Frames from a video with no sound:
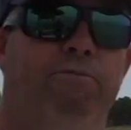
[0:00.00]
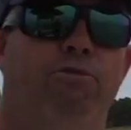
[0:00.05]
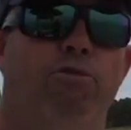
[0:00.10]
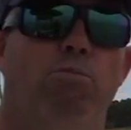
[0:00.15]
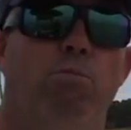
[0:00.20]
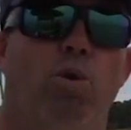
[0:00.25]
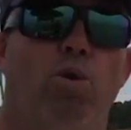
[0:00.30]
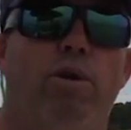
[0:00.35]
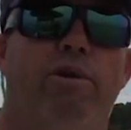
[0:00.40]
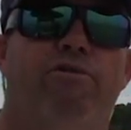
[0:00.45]
For
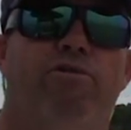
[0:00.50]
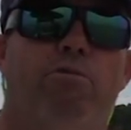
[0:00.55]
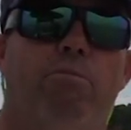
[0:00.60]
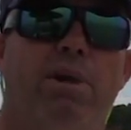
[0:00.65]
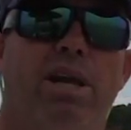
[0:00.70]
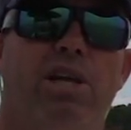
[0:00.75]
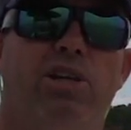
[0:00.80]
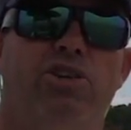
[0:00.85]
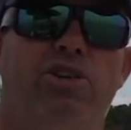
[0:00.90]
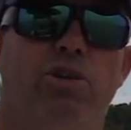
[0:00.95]
more
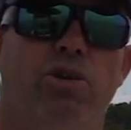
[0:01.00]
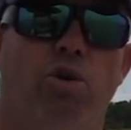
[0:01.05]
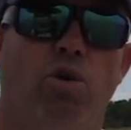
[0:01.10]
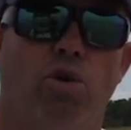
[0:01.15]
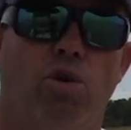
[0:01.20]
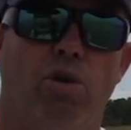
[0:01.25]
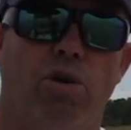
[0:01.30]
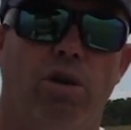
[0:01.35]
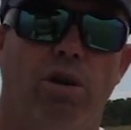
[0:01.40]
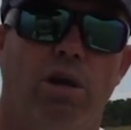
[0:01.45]
information
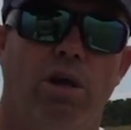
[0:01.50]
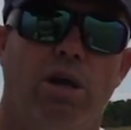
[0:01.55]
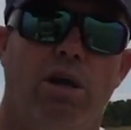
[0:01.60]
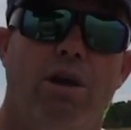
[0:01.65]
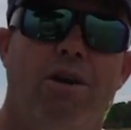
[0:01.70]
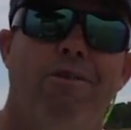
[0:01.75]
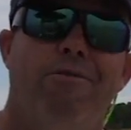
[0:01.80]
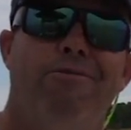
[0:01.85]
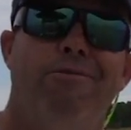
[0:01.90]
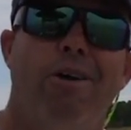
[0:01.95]
on
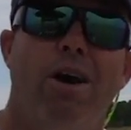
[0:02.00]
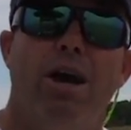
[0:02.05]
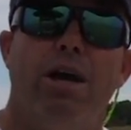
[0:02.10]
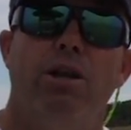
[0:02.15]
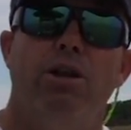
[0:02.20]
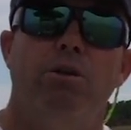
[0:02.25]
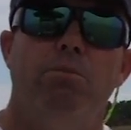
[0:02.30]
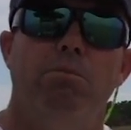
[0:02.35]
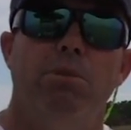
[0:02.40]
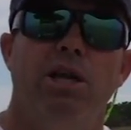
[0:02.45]

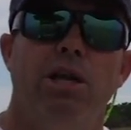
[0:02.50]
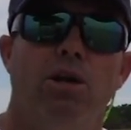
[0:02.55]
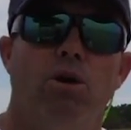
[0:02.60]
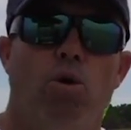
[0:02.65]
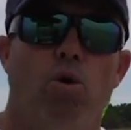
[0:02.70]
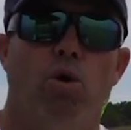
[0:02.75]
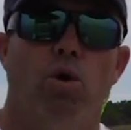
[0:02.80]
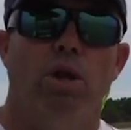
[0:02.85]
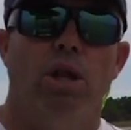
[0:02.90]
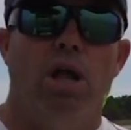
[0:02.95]
finding me
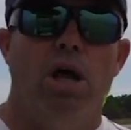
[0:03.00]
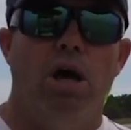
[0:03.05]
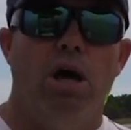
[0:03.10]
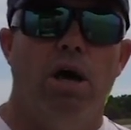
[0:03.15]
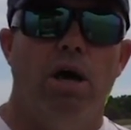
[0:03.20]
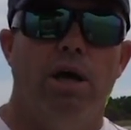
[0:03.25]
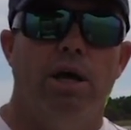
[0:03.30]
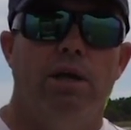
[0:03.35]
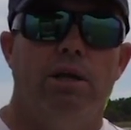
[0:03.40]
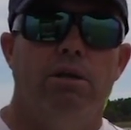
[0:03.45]

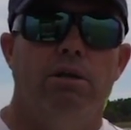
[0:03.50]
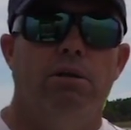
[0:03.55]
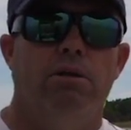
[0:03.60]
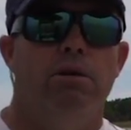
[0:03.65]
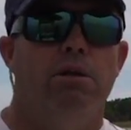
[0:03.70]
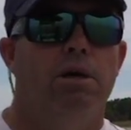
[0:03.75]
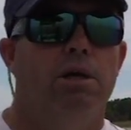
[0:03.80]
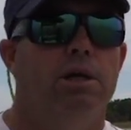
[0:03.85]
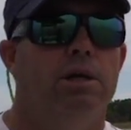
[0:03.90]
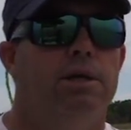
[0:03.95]
online,
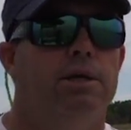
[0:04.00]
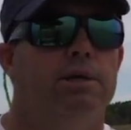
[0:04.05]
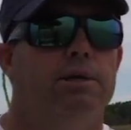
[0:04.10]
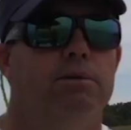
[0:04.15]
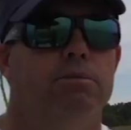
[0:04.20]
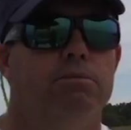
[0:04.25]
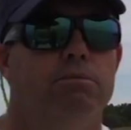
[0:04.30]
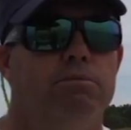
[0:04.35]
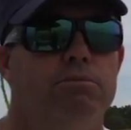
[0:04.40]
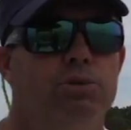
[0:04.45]

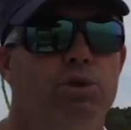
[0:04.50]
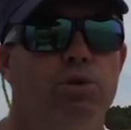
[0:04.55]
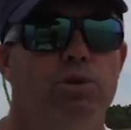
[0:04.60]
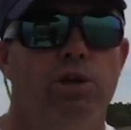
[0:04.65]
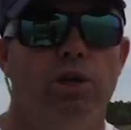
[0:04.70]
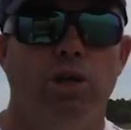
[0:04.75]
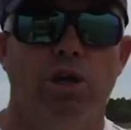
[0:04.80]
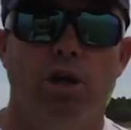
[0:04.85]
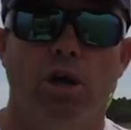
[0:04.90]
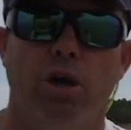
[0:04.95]
you
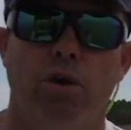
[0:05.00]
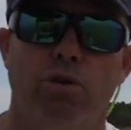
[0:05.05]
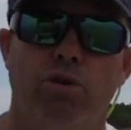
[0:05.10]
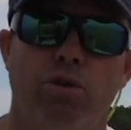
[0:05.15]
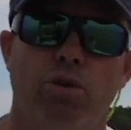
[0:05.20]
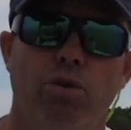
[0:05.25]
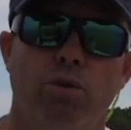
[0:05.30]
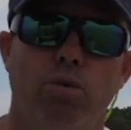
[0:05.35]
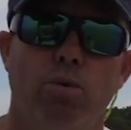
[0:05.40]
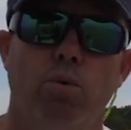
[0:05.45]
can go
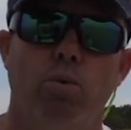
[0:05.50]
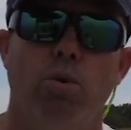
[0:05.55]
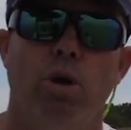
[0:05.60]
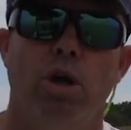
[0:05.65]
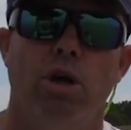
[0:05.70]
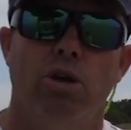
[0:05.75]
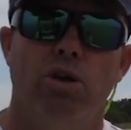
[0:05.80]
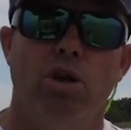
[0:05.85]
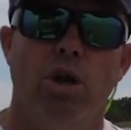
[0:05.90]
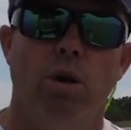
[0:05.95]
to
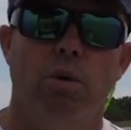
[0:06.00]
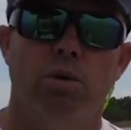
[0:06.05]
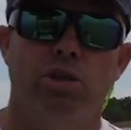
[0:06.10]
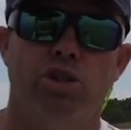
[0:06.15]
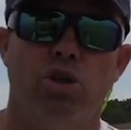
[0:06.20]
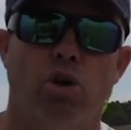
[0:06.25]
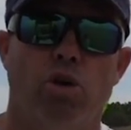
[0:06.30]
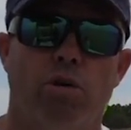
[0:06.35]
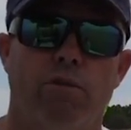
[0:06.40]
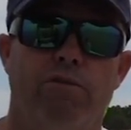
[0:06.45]

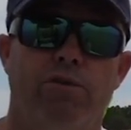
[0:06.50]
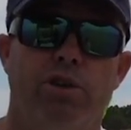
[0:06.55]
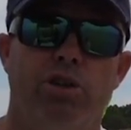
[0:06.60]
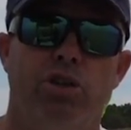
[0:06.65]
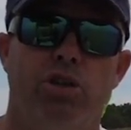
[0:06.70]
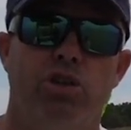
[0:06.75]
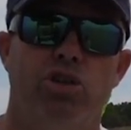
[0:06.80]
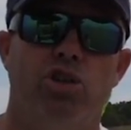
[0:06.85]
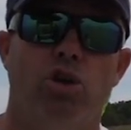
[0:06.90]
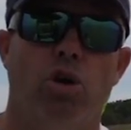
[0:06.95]

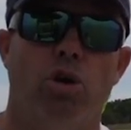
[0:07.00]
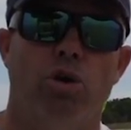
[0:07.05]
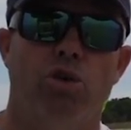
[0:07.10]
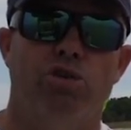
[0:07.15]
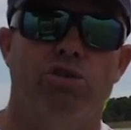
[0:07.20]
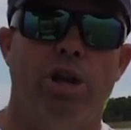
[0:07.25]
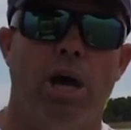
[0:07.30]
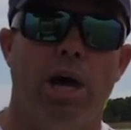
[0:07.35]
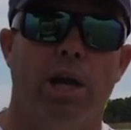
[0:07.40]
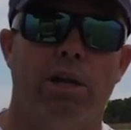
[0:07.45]

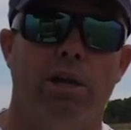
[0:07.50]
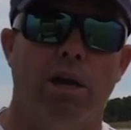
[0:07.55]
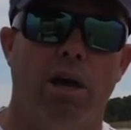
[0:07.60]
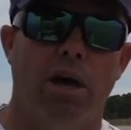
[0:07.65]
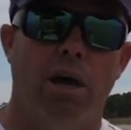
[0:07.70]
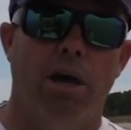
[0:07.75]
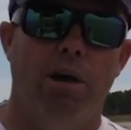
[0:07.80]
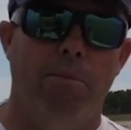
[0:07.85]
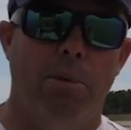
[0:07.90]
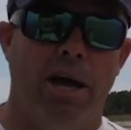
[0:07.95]

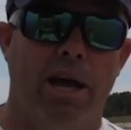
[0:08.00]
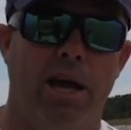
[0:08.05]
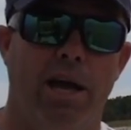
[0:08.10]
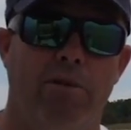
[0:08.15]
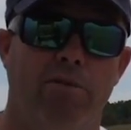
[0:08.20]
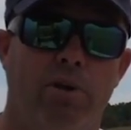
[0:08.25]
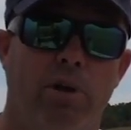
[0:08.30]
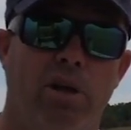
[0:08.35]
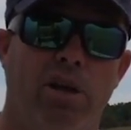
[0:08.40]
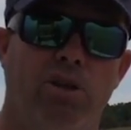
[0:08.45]
noahsarkfishingcharters.com. I
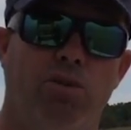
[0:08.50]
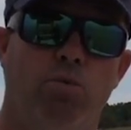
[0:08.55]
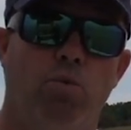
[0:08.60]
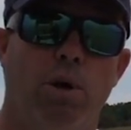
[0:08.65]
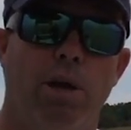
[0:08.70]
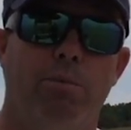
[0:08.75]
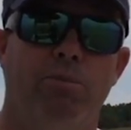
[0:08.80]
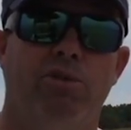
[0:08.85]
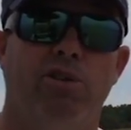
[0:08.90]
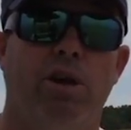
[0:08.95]
have a nice
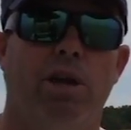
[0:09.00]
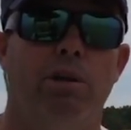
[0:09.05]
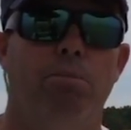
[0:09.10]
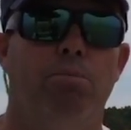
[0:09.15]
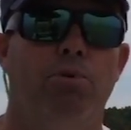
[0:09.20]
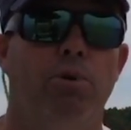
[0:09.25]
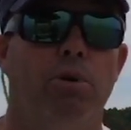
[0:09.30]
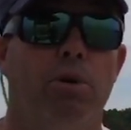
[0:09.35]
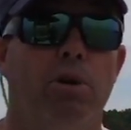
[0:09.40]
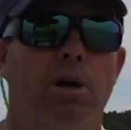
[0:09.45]
website
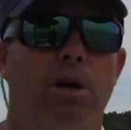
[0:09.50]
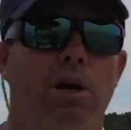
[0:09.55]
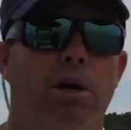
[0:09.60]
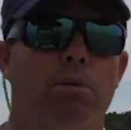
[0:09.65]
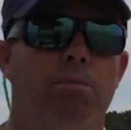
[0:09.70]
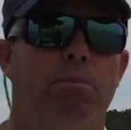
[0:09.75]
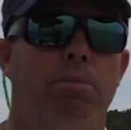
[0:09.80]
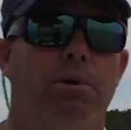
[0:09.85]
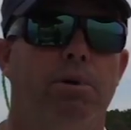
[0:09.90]
put up.